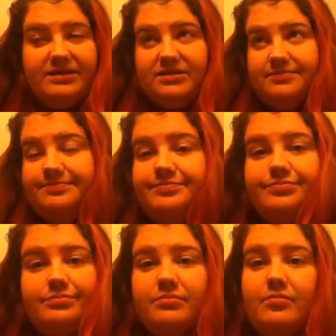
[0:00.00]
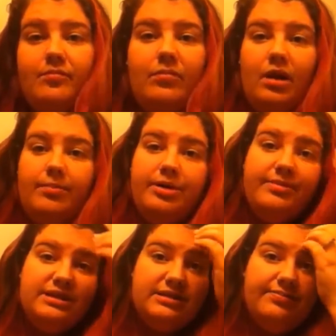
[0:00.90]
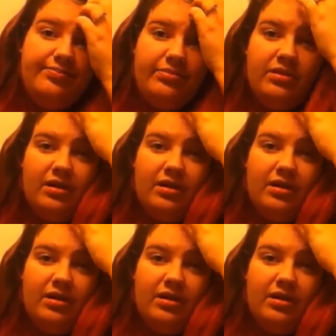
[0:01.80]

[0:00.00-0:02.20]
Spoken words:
that's pretty much it.